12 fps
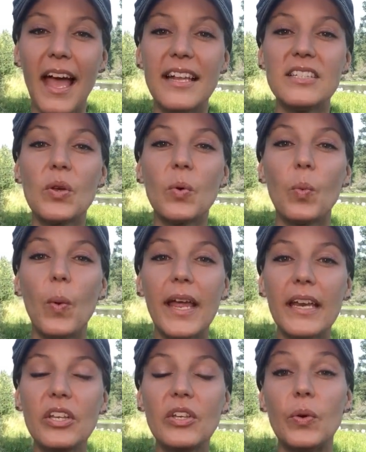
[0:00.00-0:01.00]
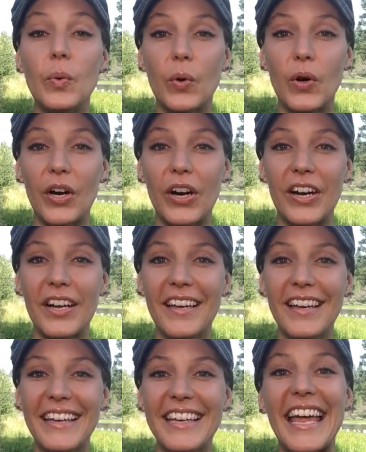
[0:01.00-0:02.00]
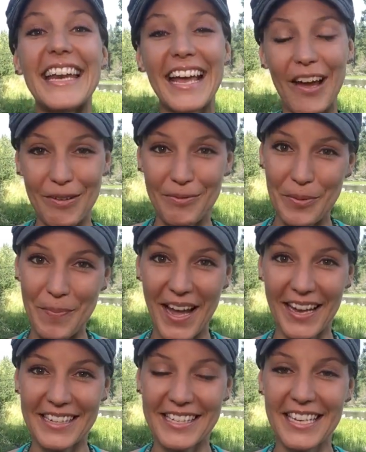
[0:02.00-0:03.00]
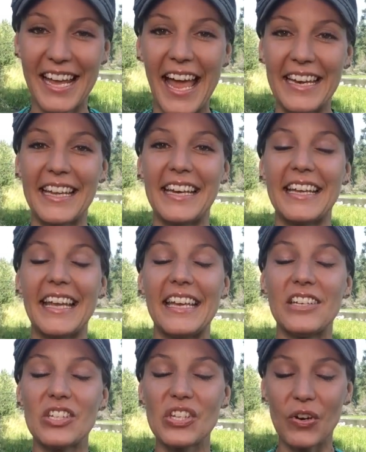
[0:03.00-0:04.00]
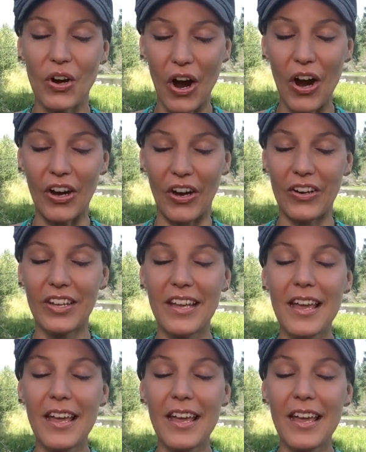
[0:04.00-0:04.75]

And so when you're getting out of your mind and getting into your heart,